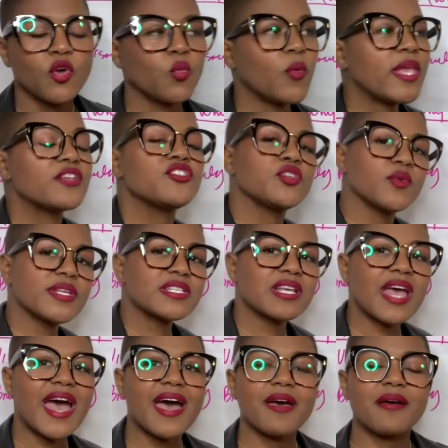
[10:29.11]
We do it to
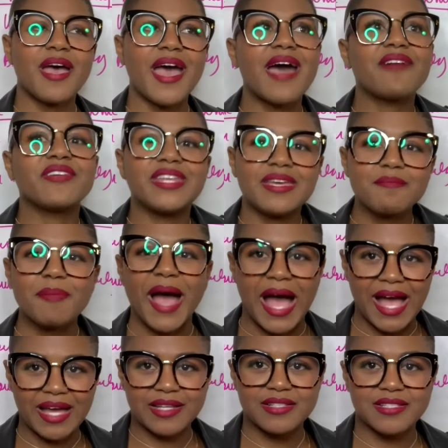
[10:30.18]
have an
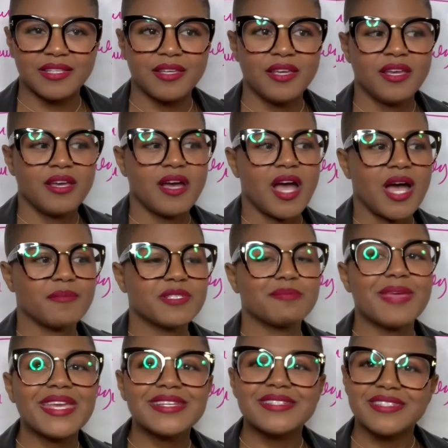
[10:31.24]
impact, to
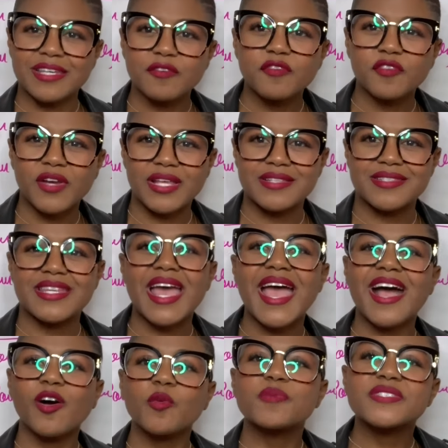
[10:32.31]
make a difference, to
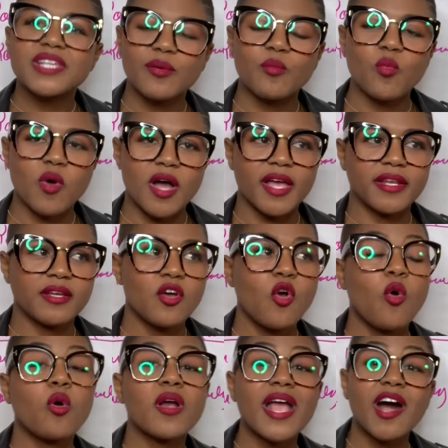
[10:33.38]
help someone
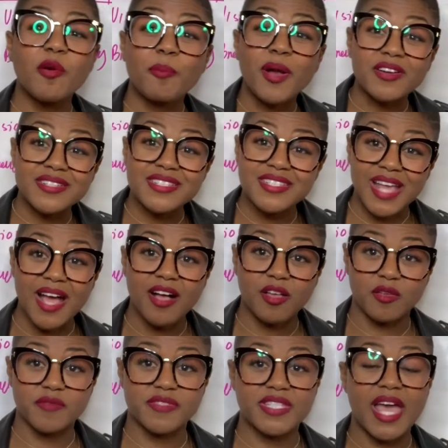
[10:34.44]
or help
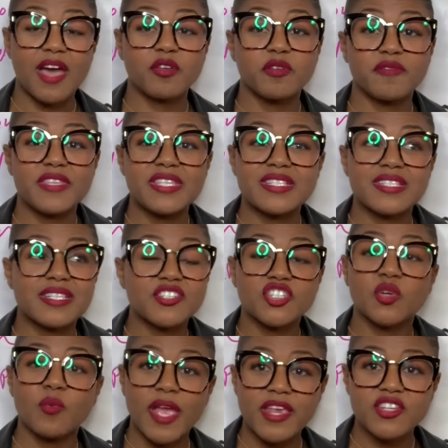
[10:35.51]
ourselves out of these
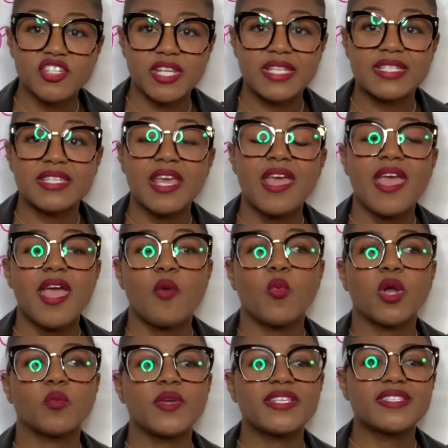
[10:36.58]
situations
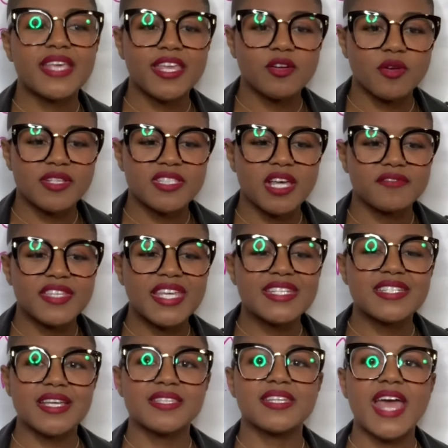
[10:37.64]
where we say to ourselves, it
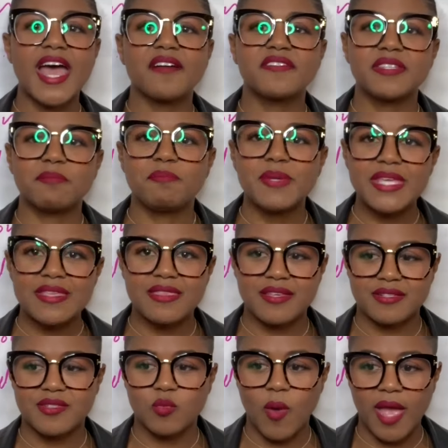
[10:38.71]
doesn't have to be
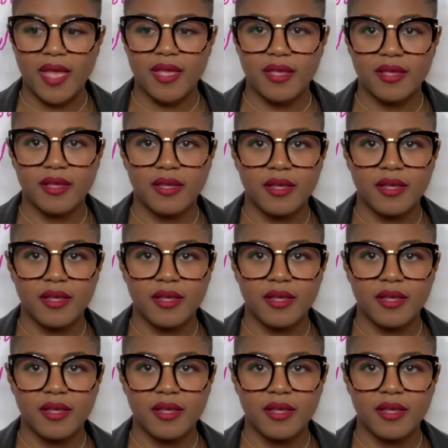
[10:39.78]
this way,